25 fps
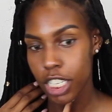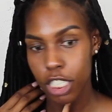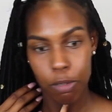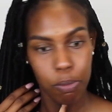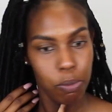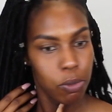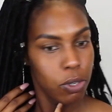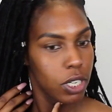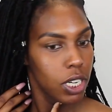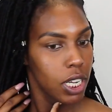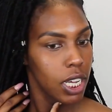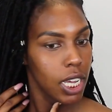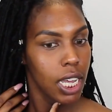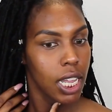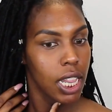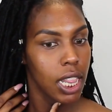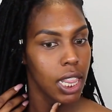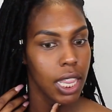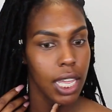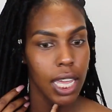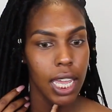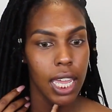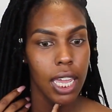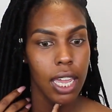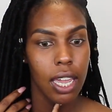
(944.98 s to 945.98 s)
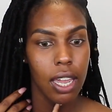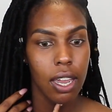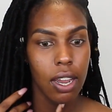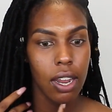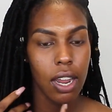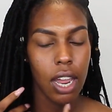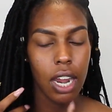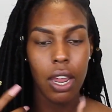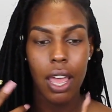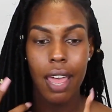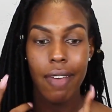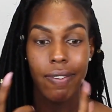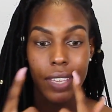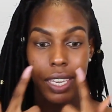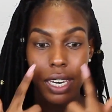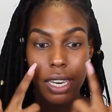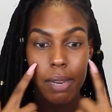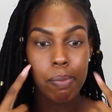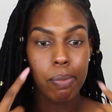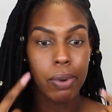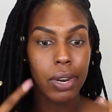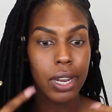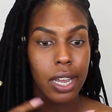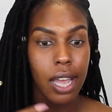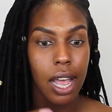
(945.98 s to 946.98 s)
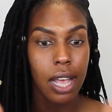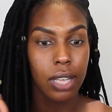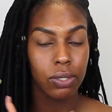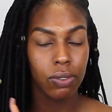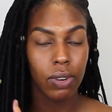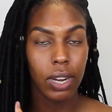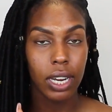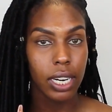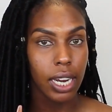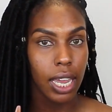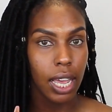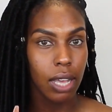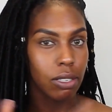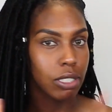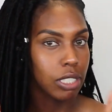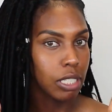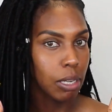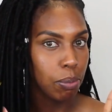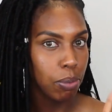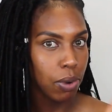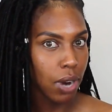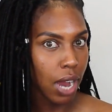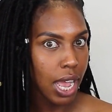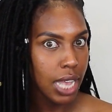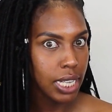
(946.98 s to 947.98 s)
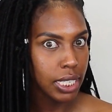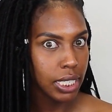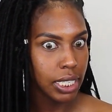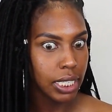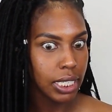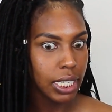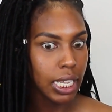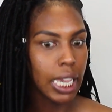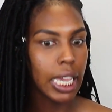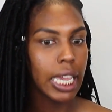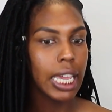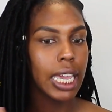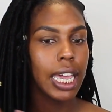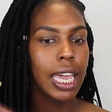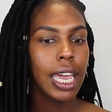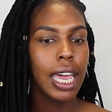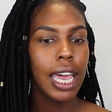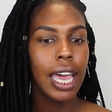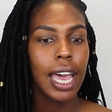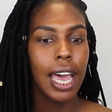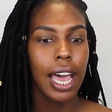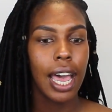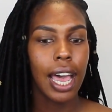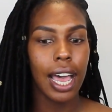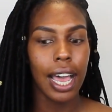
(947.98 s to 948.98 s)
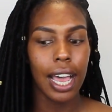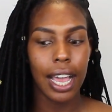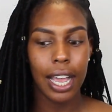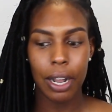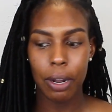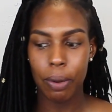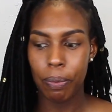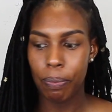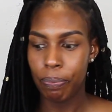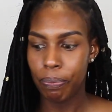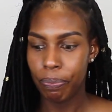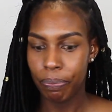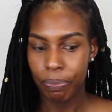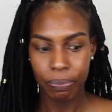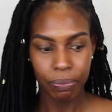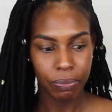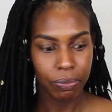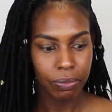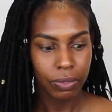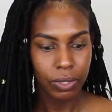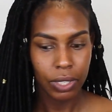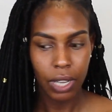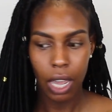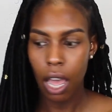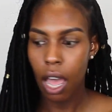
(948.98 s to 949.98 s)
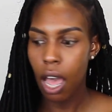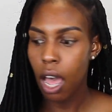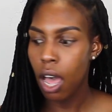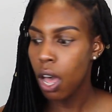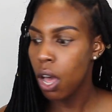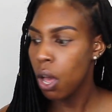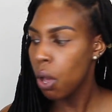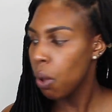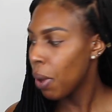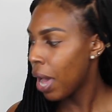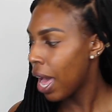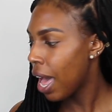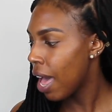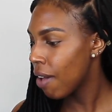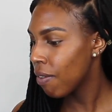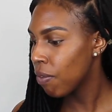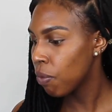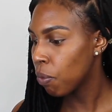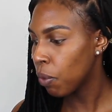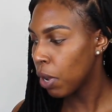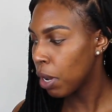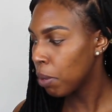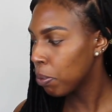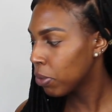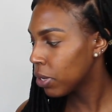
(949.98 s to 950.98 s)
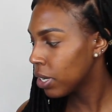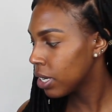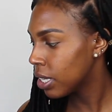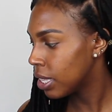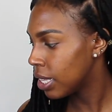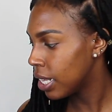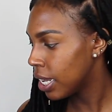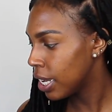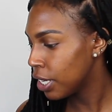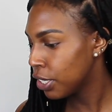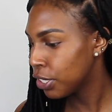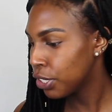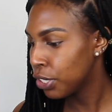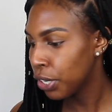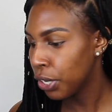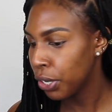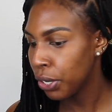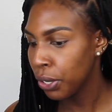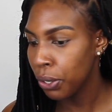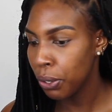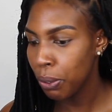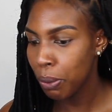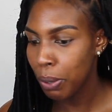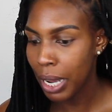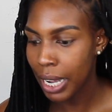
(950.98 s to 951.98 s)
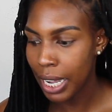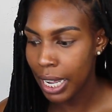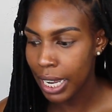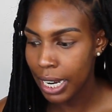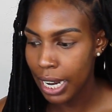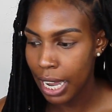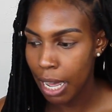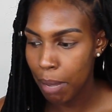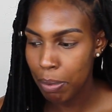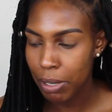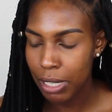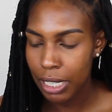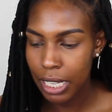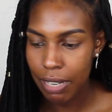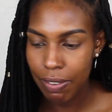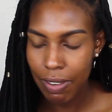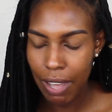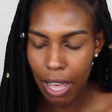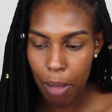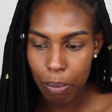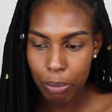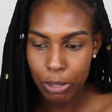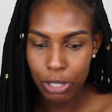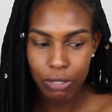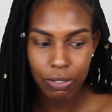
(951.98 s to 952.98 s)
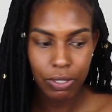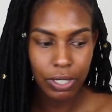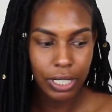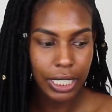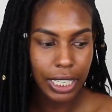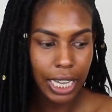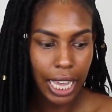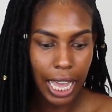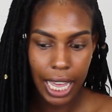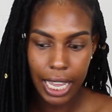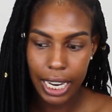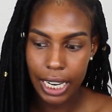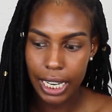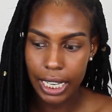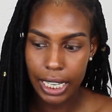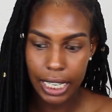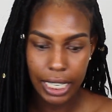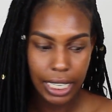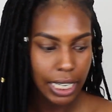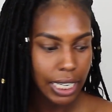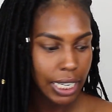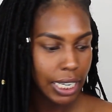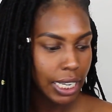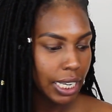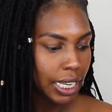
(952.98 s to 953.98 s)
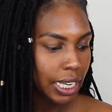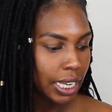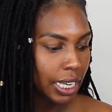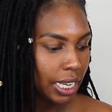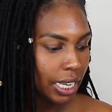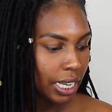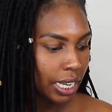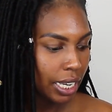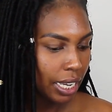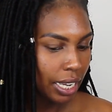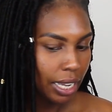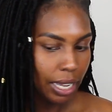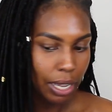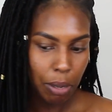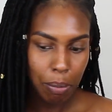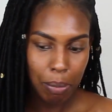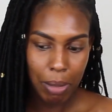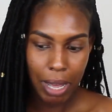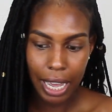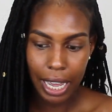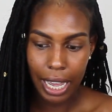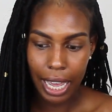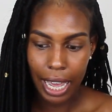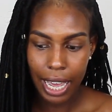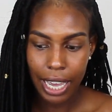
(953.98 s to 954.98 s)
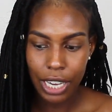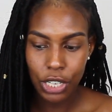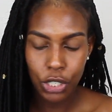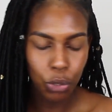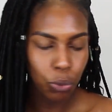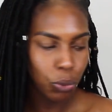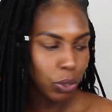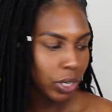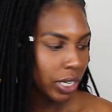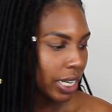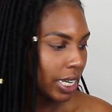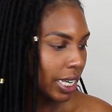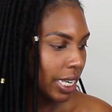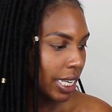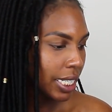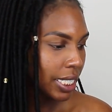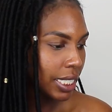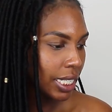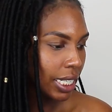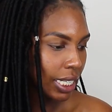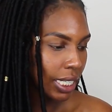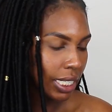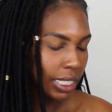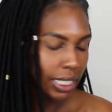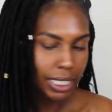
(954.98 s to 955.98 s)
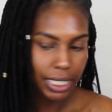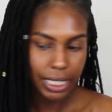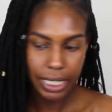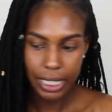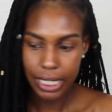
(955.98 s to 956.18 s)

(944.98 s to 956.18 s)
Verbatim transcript: it's pretty clear i don't have any breakouts right now surprisingly um oh i have one more thing too i cannot believe i almost forgot it oh my gosh where is it